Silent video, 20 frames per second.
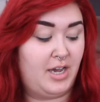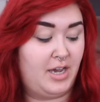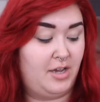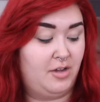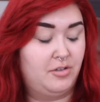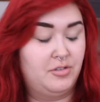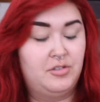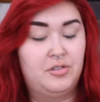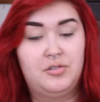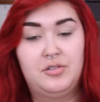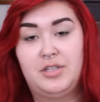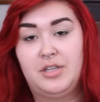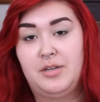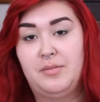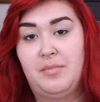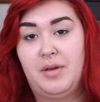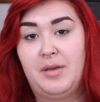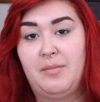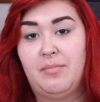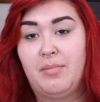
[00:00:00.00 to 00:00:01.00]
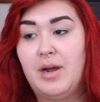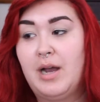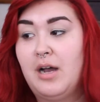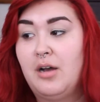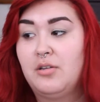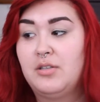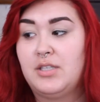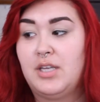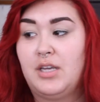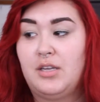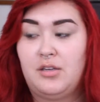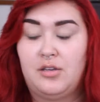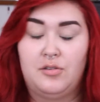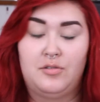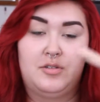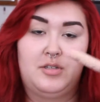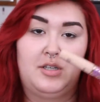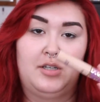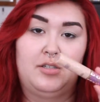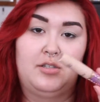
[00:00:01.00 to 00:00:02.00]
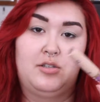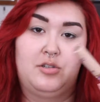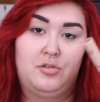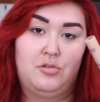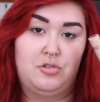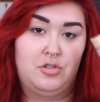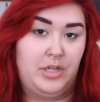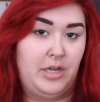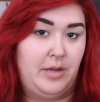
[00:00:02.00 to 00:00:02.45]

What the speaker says: I also did my brows and used this to